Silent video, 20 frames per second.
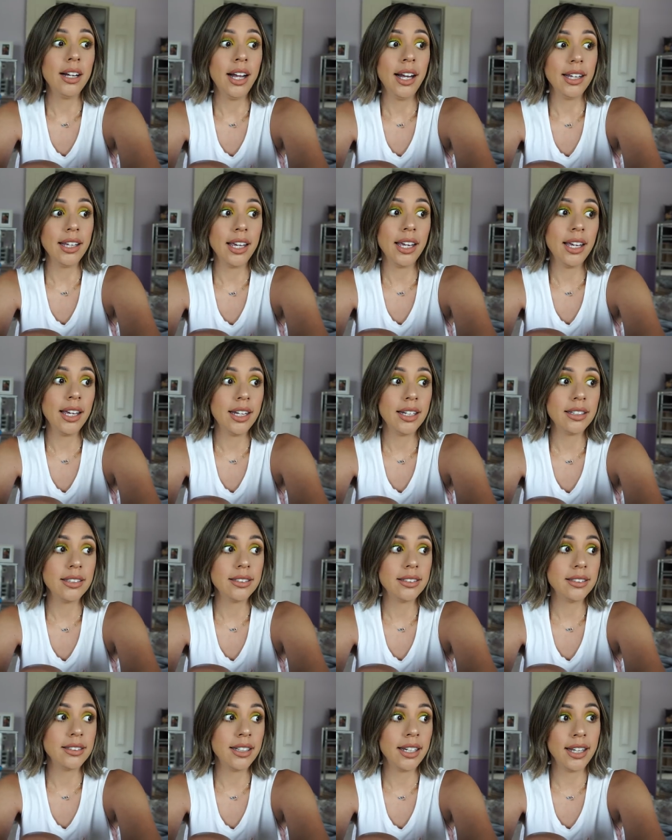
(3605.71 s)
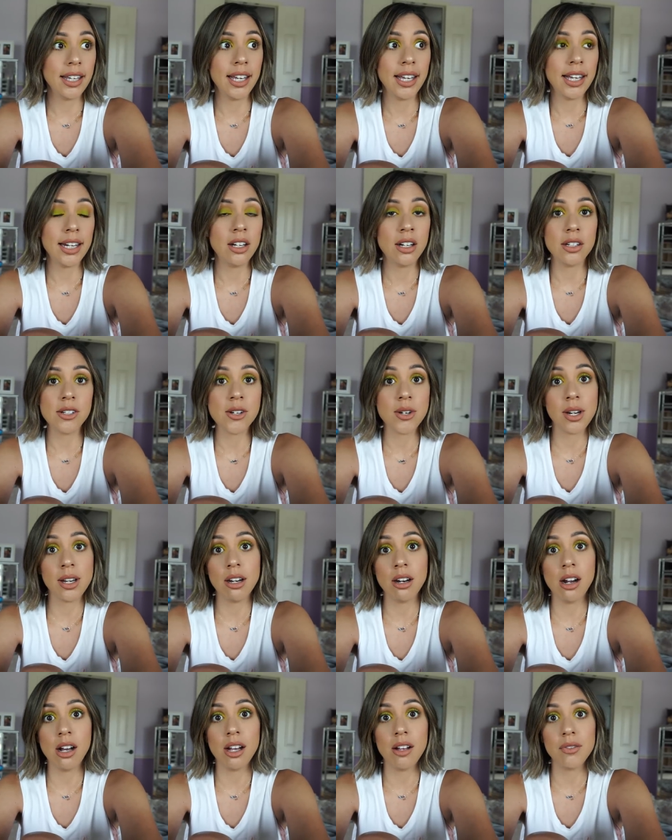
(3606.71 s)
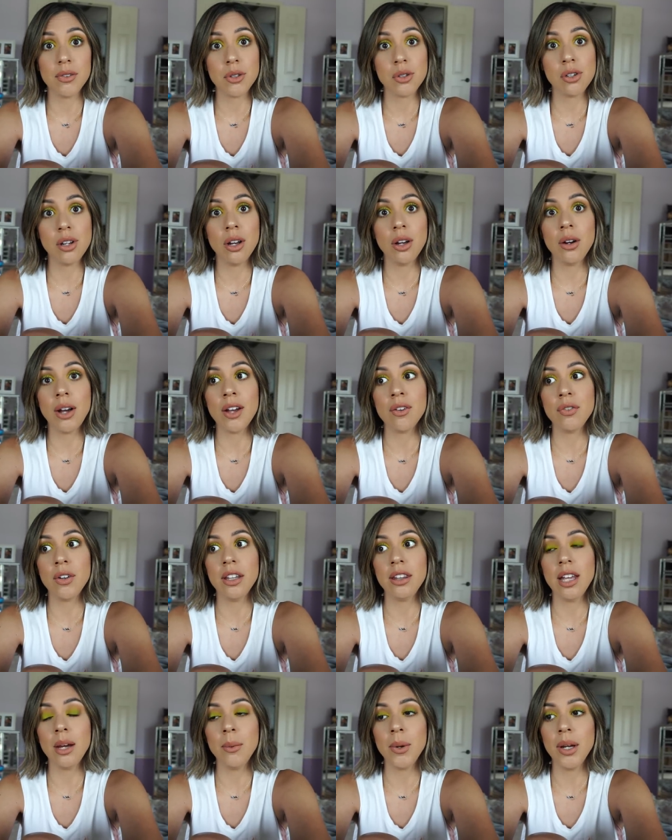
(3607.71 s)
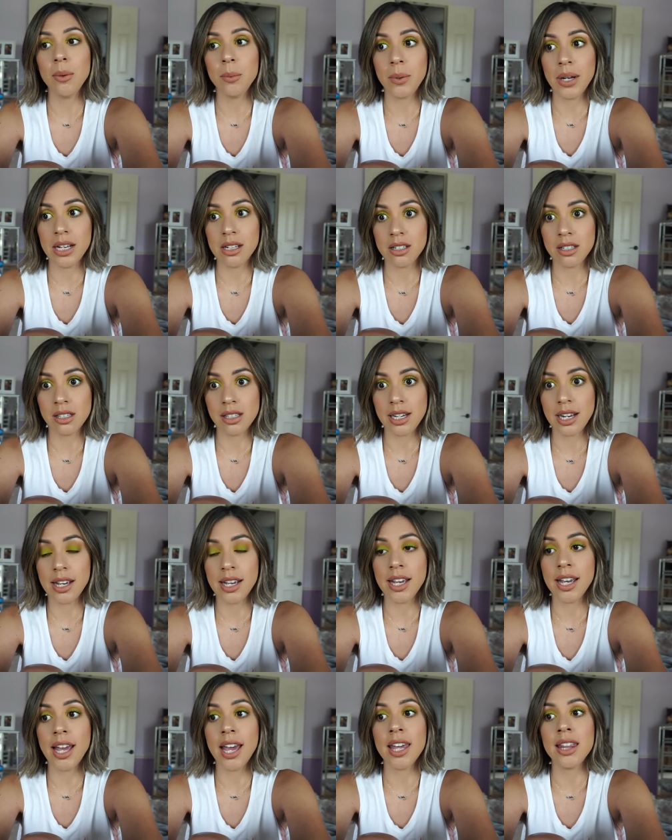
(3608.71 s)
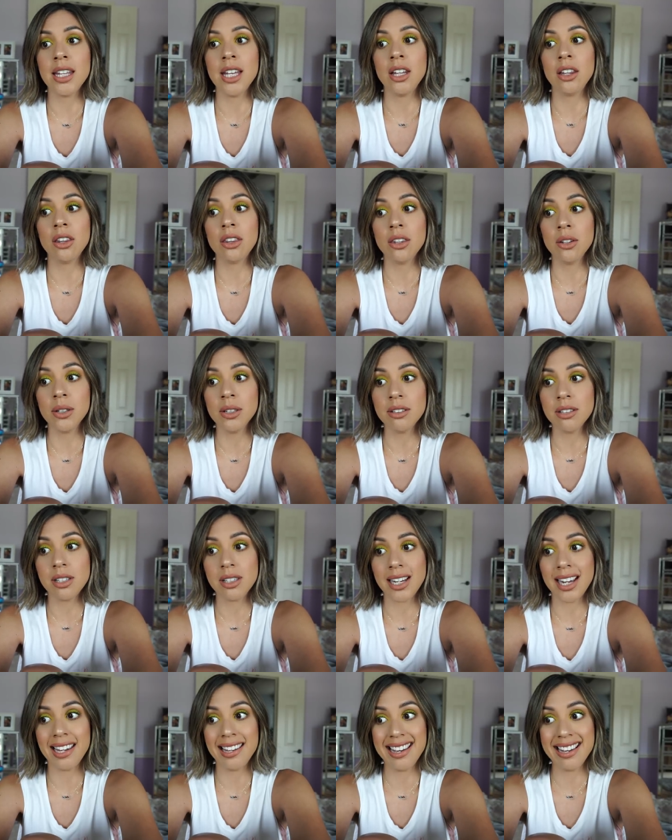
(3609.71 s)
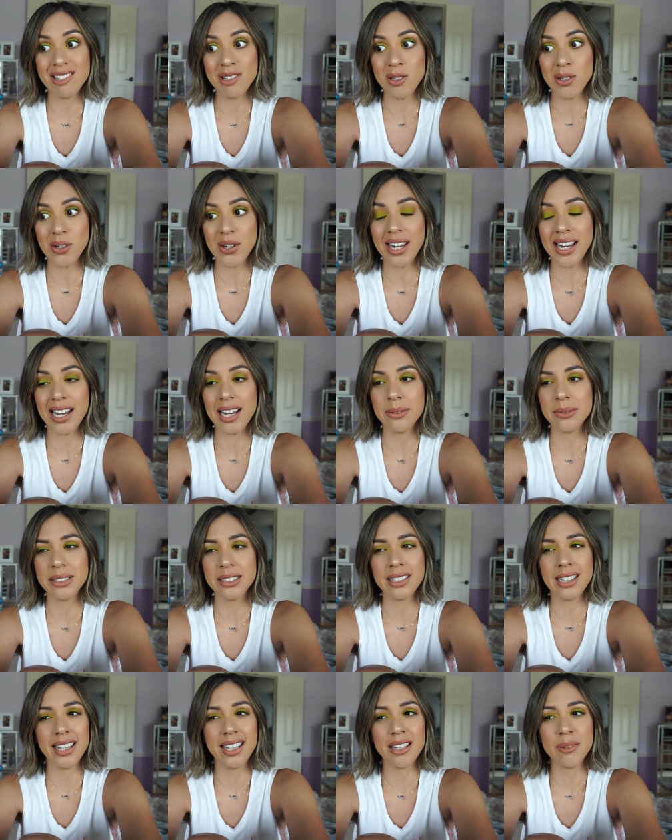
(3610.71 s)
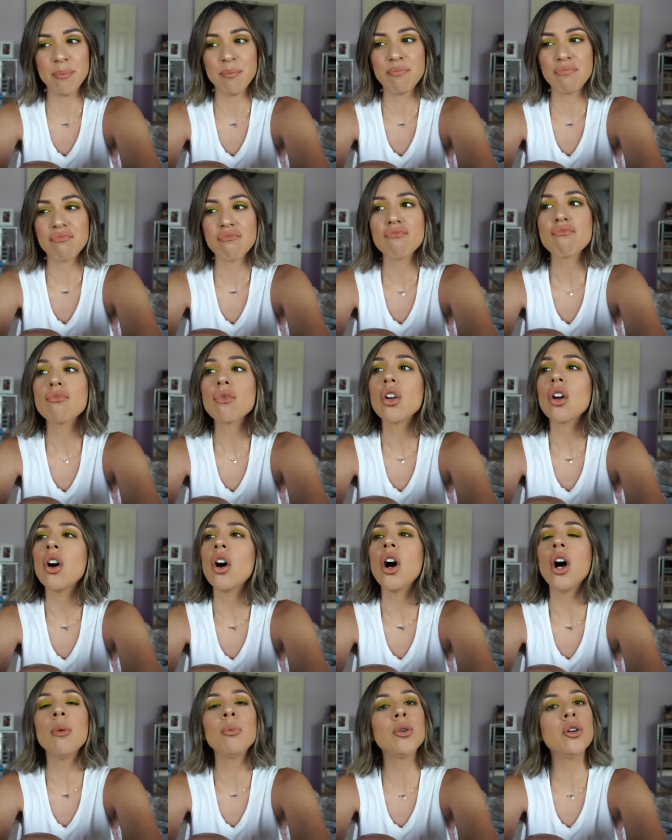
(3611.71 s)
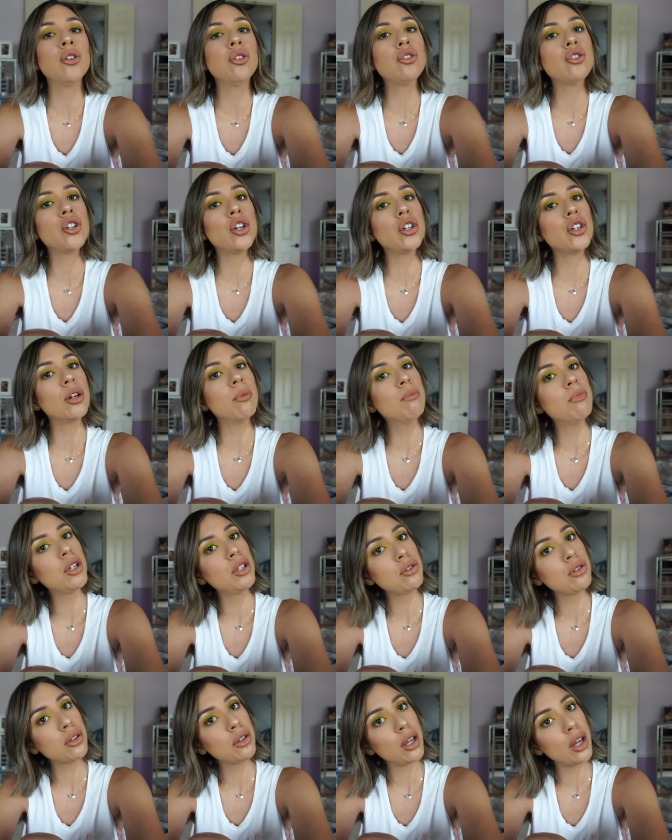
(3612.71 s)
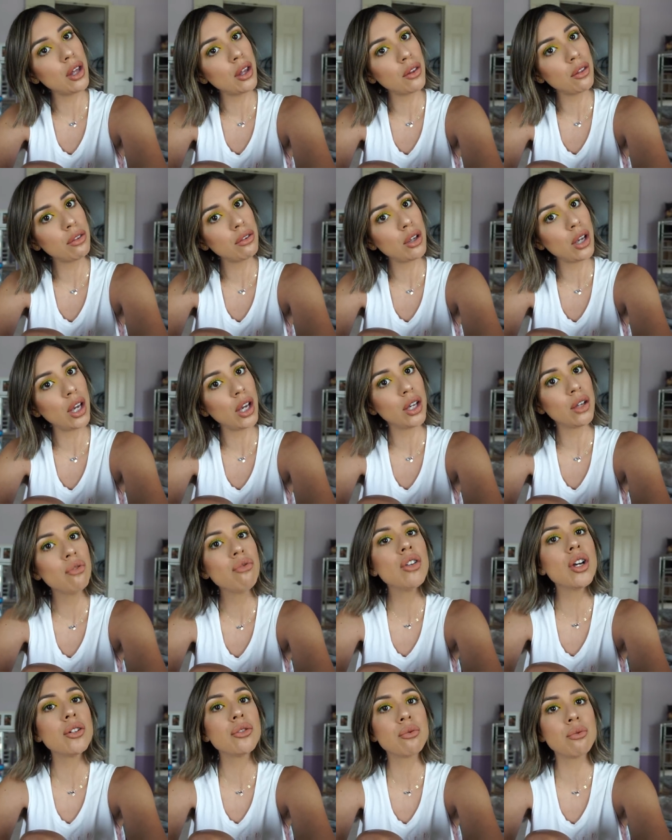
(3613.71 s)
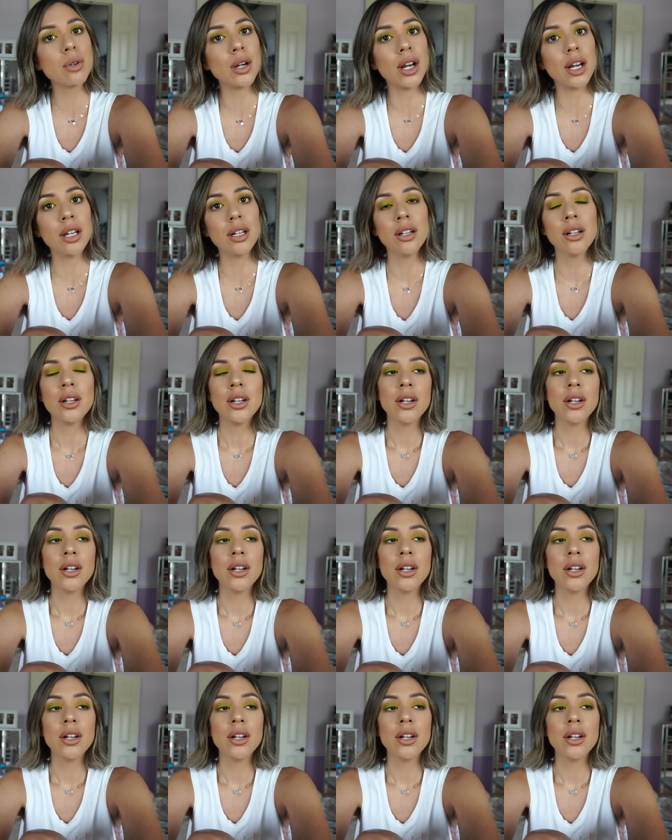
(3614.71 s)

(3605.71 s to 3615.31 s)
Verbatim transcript: I can't, I cannot shake it off. So I felt that way Wednesday. And then Thursday, yesterday, I was like, I'm gonna take a mental health day. That's right.